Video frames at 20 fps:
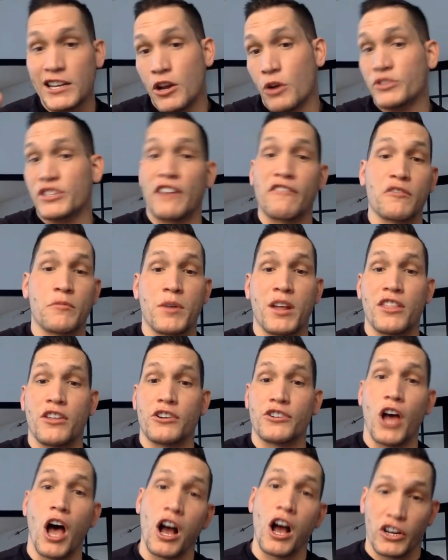knows everybody and their
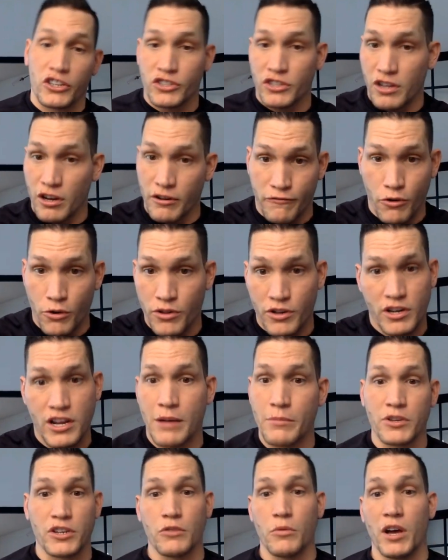dog, so therefore they're
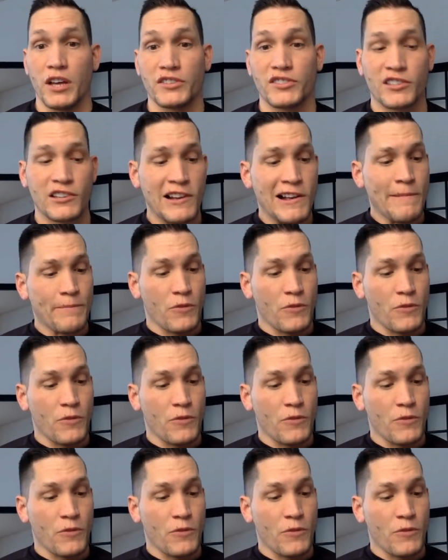coming to us.